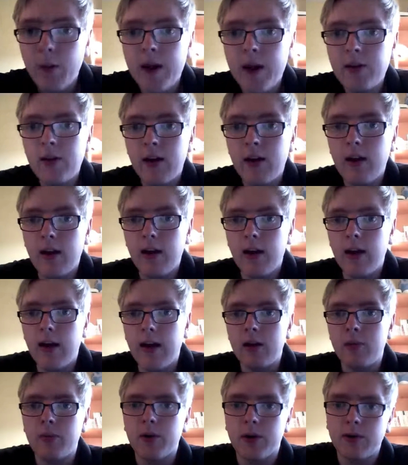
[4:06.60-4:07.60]
to
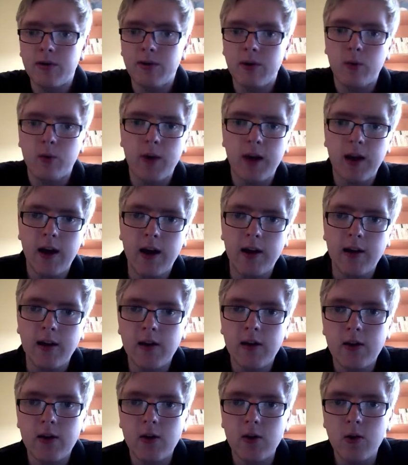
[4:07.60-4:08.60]
Edinburgh for the weekend
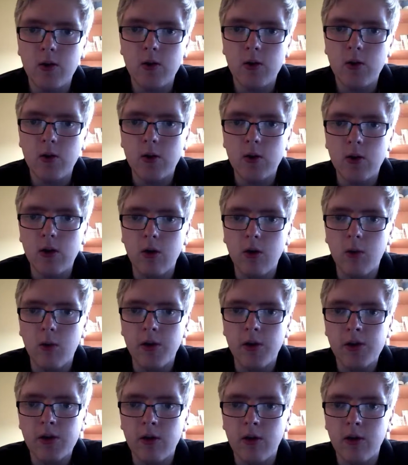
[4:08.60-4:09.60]
to go
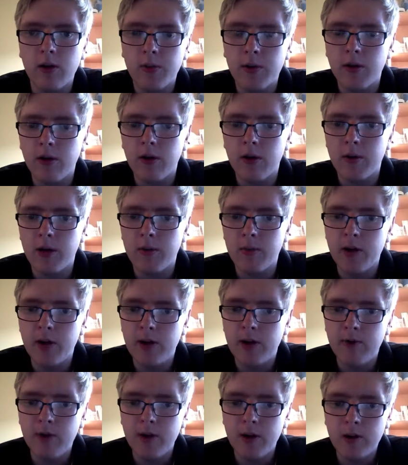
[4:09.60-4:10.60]
watch Scotland play rugby at
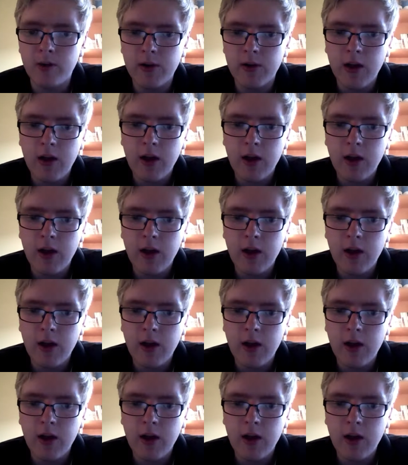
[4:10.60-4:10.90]
Murrayfield,